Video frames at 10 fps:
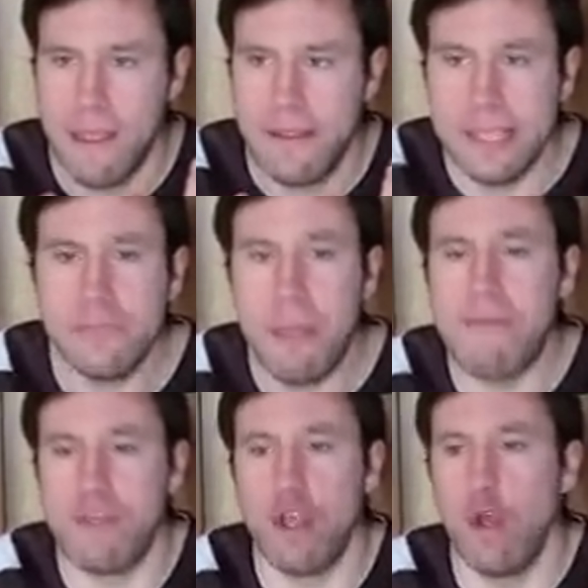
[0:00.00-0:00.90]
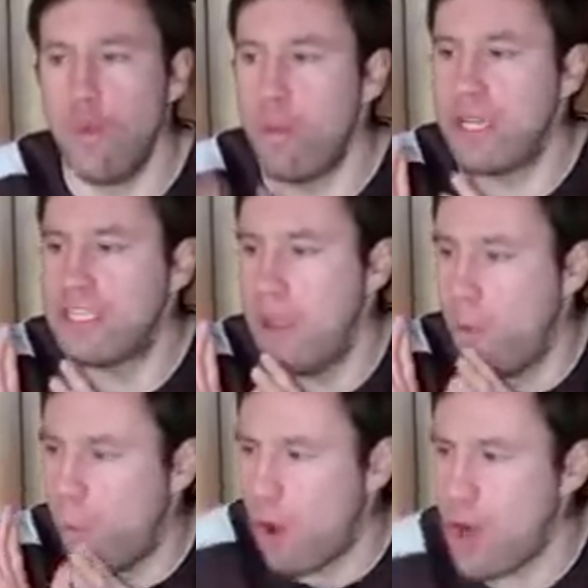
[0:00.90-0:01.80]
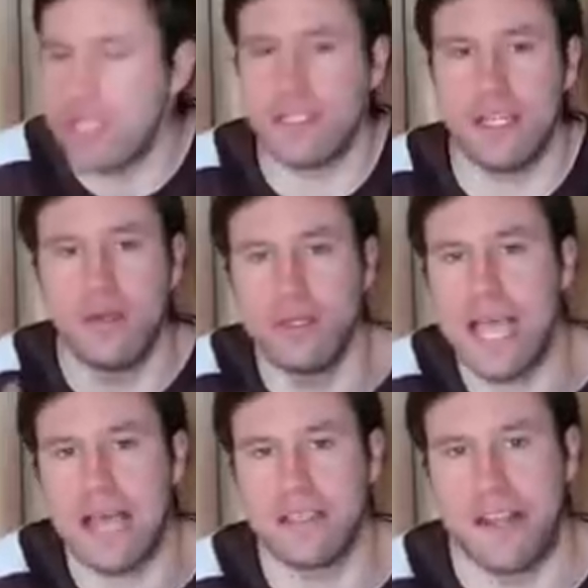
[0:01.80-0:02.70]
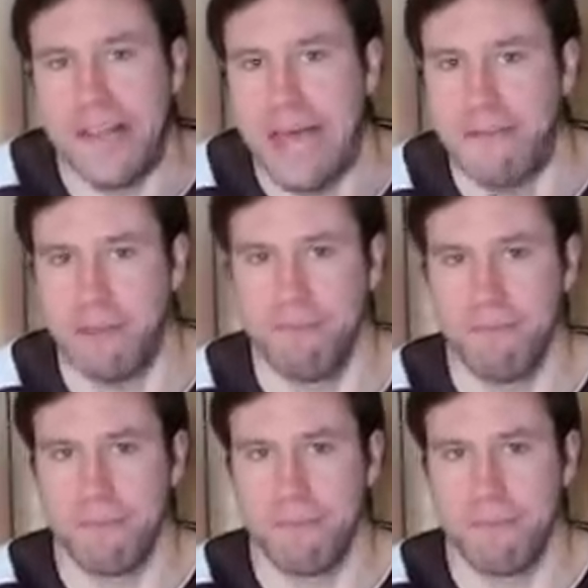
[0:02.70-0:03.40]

This pay-per-view was worse than 2011.